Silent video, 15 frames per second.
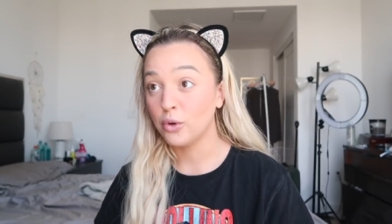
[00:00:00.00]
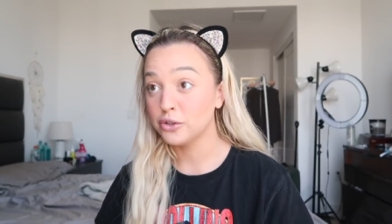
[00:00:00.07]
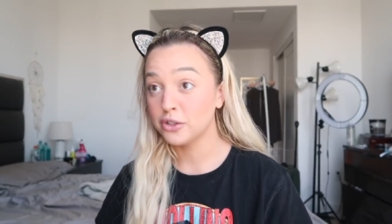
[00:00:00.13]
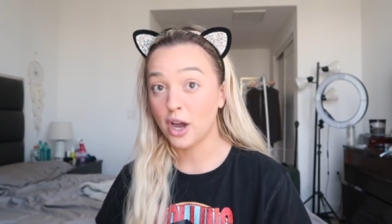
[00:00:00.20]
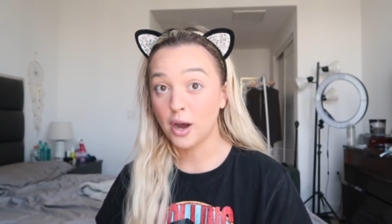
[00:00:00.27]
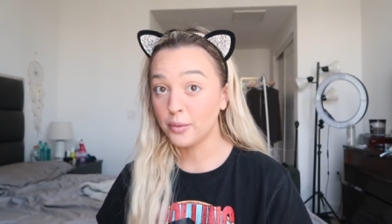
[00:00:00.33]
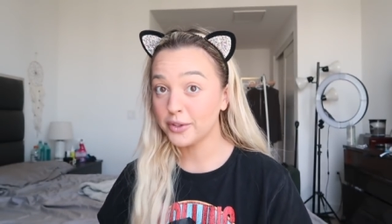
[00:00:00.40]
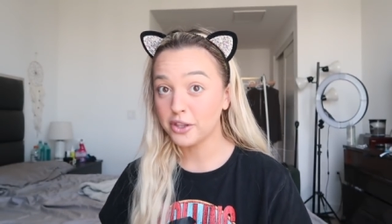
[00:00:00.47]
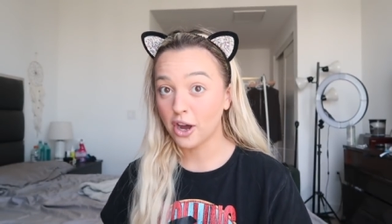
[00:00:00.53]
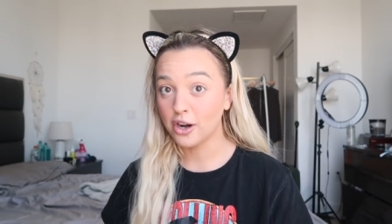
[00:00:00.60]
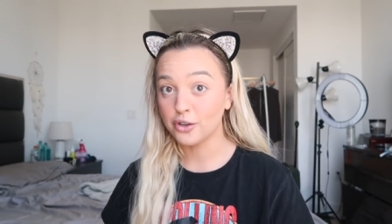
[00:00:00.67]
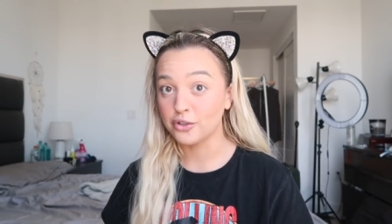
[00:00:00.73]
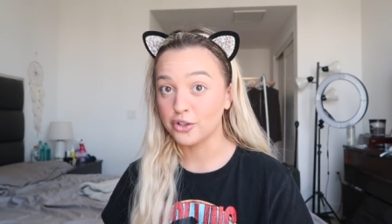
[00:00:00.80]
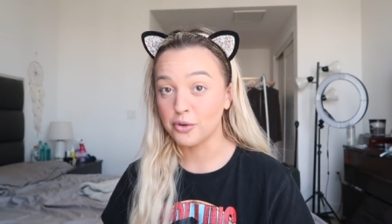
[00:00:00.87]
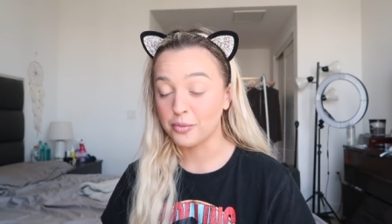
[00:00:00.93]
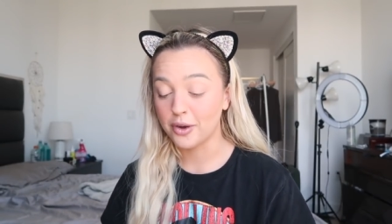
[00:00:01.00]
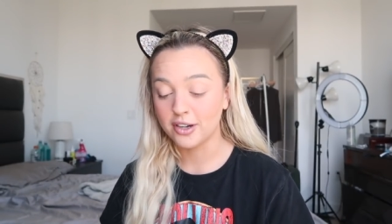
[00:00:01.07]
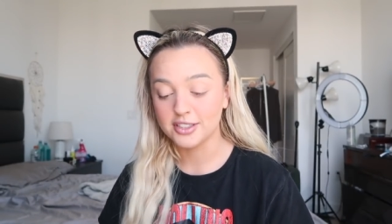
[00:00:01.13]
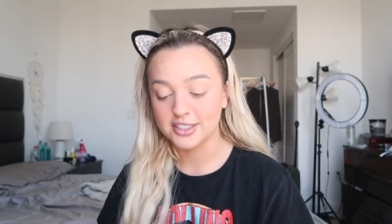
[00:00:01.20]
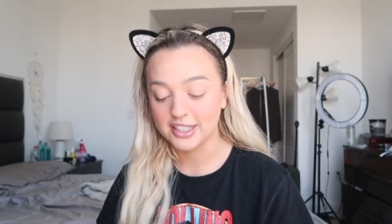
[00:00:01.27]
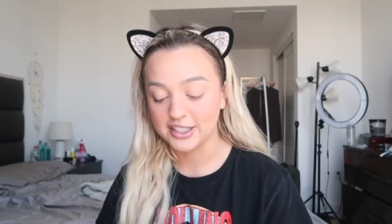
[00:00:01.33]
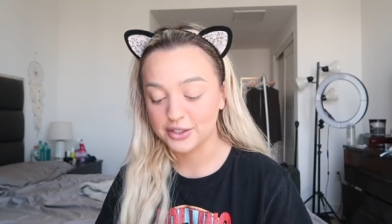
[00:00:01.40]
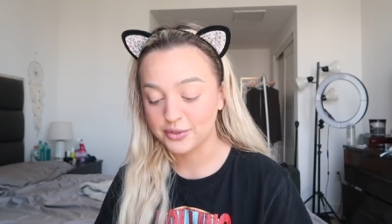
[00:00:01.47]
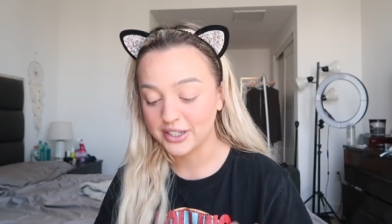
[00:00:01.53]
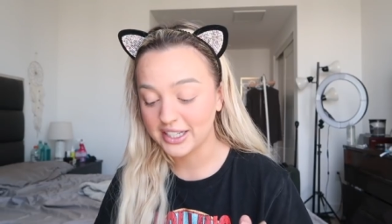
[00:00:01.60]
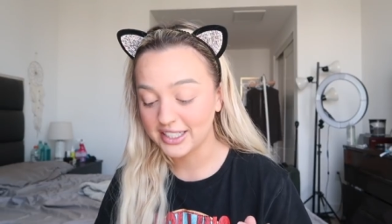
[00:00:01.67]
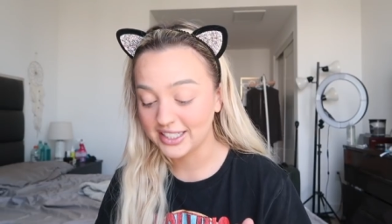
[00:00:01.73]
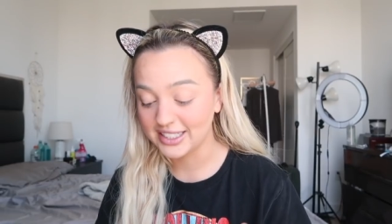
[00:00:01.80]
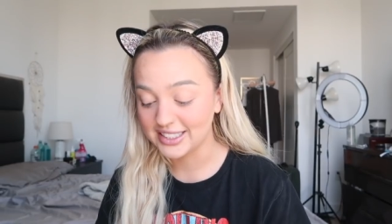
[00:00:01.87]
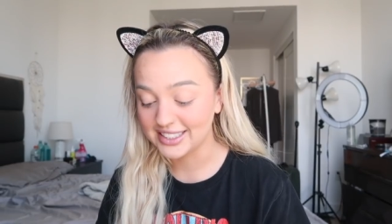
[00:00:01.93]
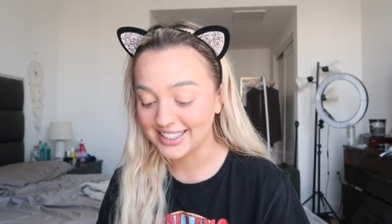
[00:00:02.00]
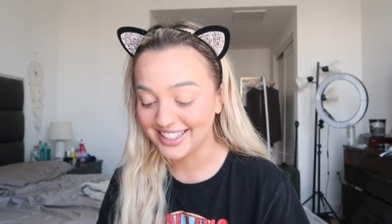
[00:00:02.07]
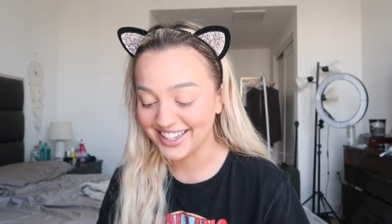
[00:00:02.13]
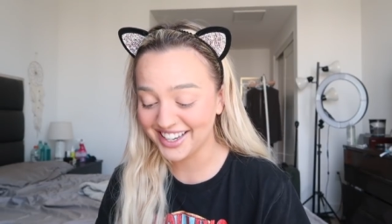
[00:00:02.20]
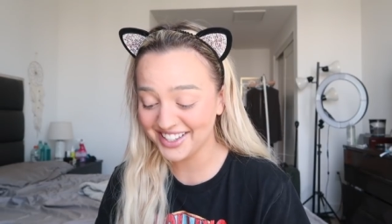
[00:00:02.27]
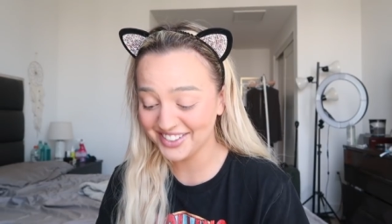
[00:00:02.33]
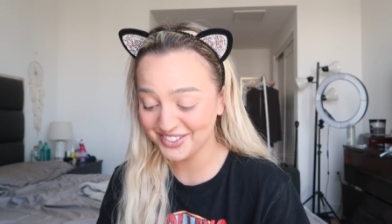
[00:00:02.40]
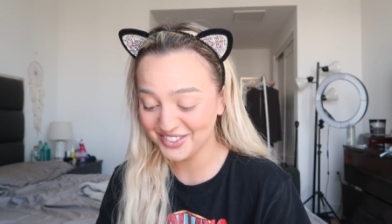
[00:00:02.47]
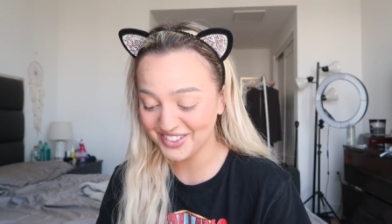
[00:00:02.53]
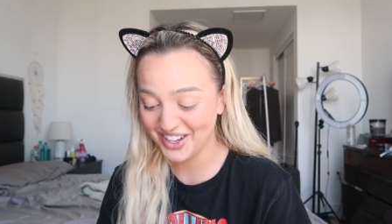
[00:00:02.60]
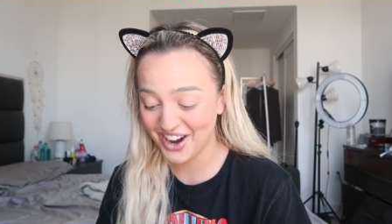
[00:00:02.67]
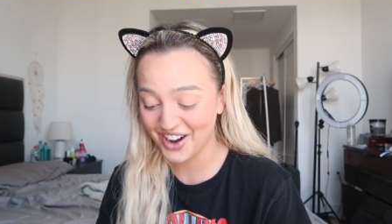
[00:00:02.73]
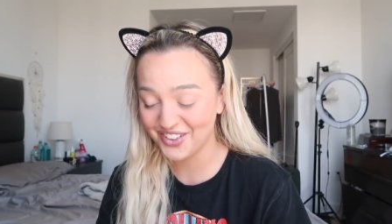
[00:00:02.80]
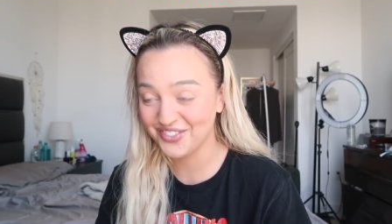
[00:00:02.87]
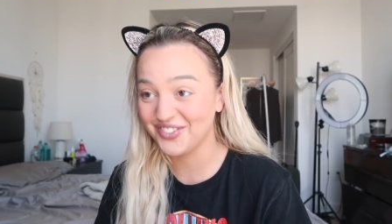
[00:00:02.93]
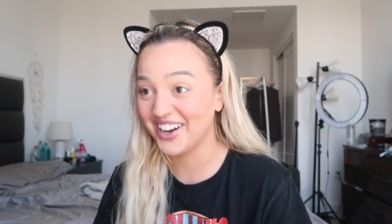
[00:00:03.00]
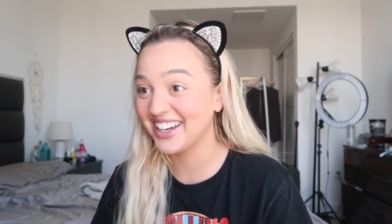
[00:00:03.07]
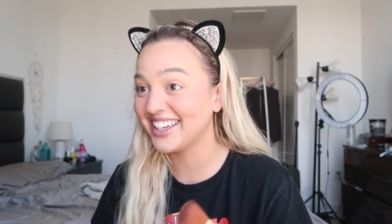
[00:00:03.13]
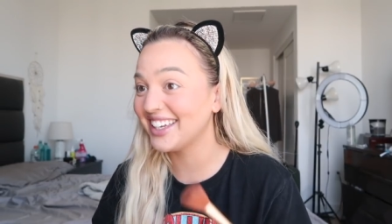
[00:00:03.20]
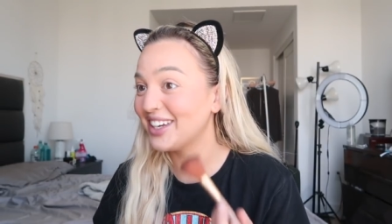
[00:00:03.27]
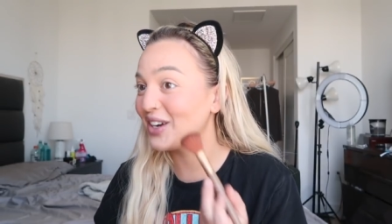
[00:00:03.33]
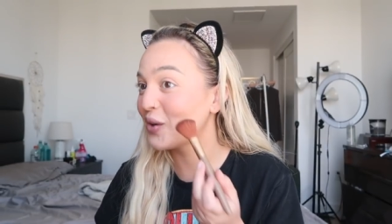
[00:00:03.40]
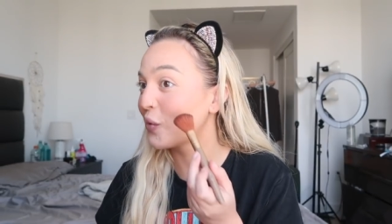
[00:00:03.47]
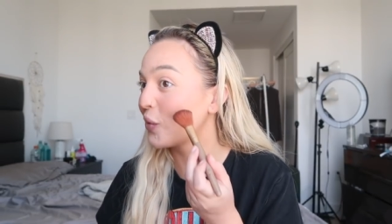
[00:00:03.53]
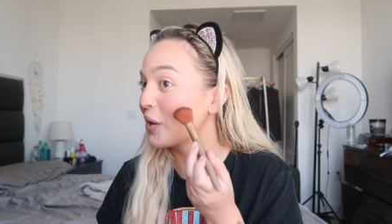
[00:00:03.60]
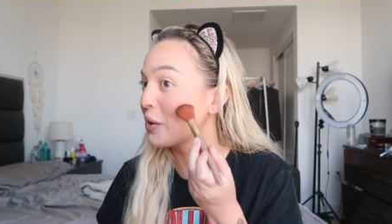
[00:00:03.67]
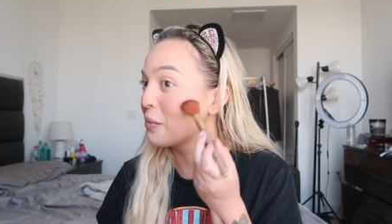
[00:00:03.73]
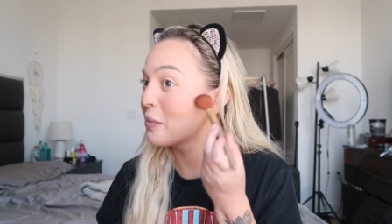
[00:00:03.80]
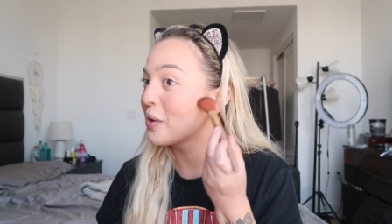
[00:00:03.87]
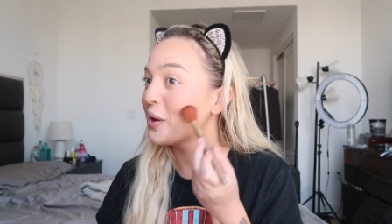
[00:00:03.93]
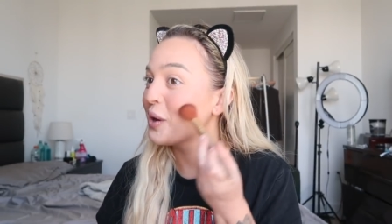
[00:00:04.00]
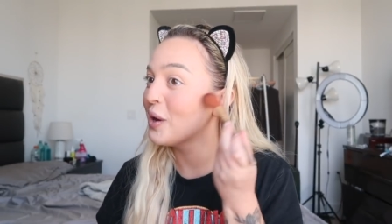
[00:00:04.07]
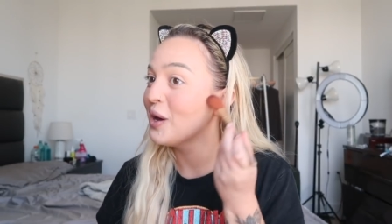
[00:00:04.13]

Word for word: Well, not with our group on day 3 at EDC. Our fucking group.